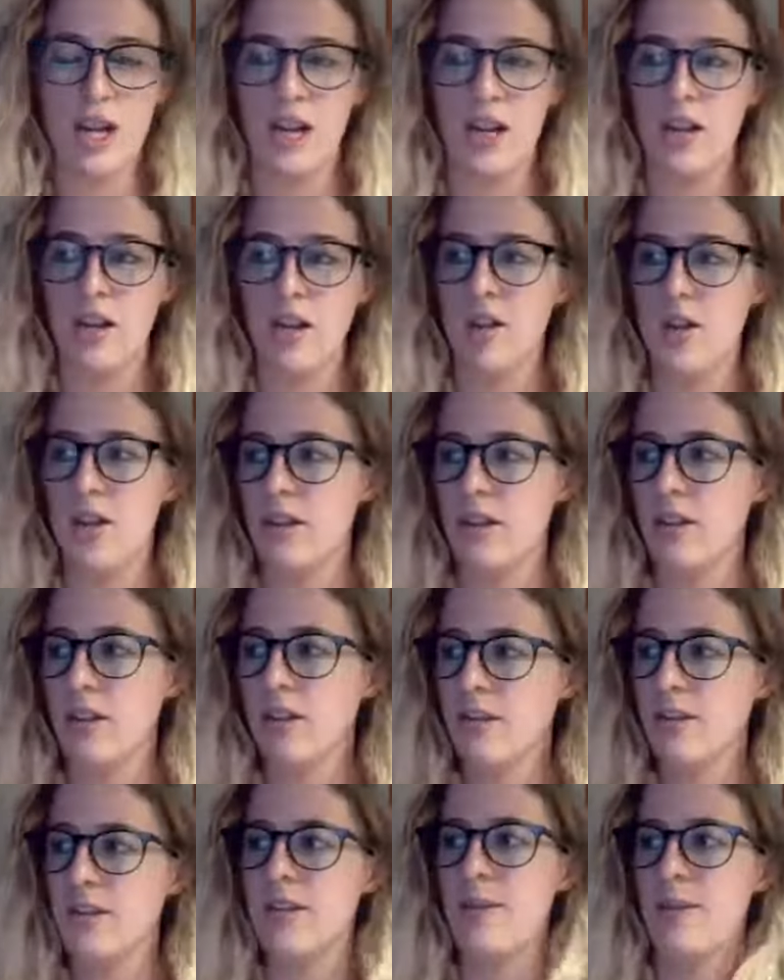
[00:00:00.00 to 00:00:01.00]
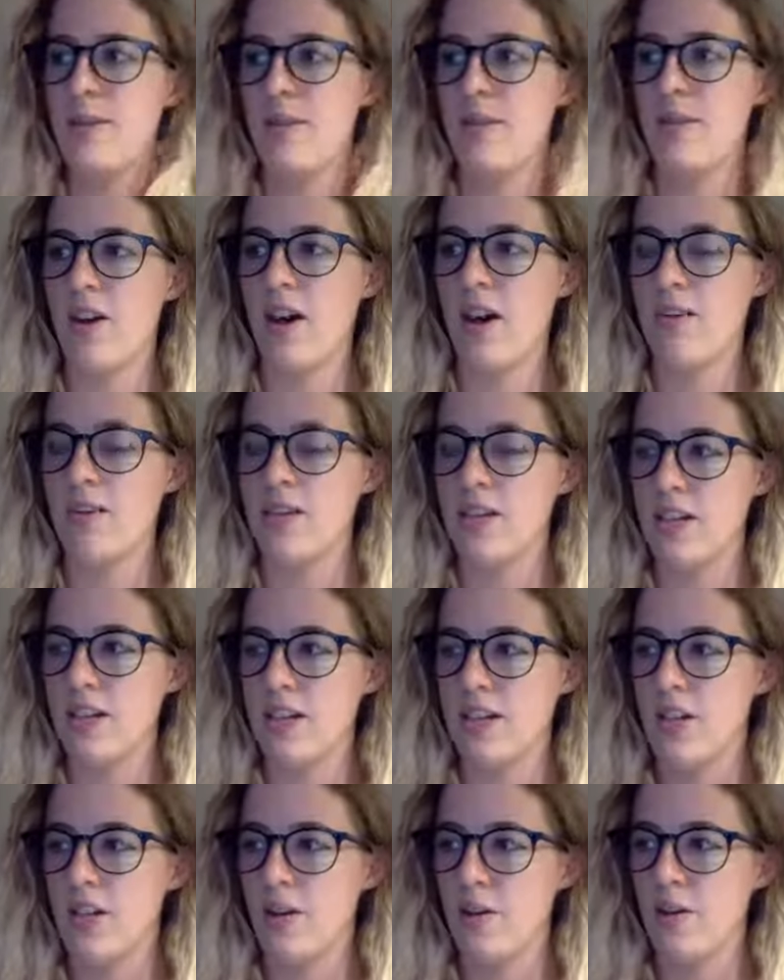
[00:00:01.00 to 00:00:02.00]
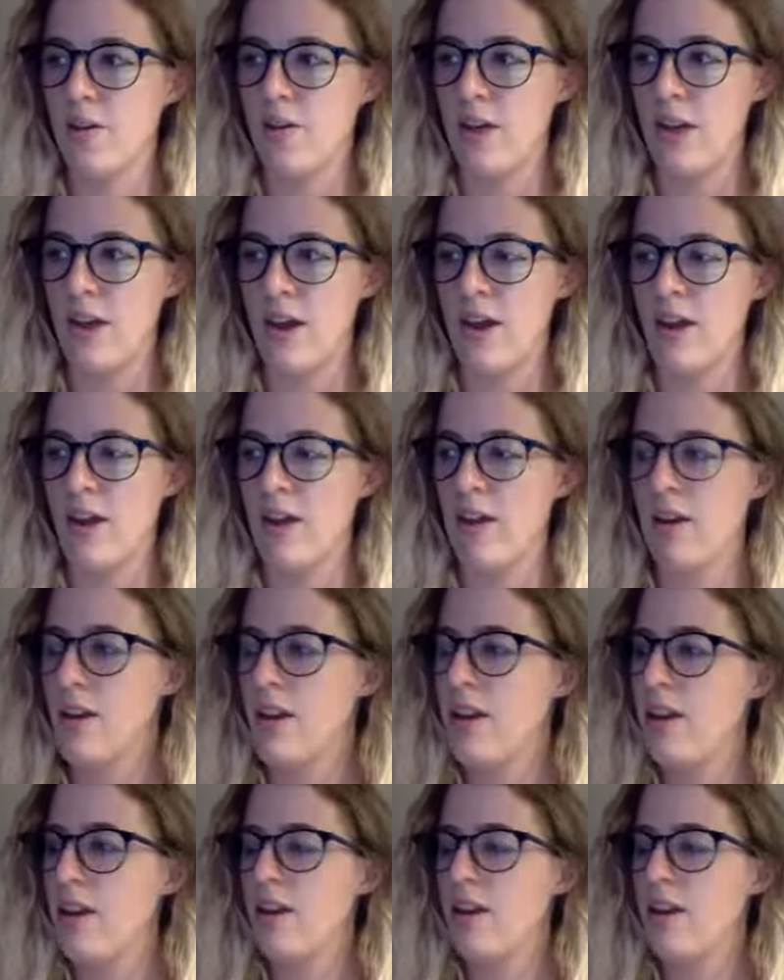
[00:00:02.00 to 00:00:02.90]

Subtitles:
there, you hear a little snippet of a conversation over there,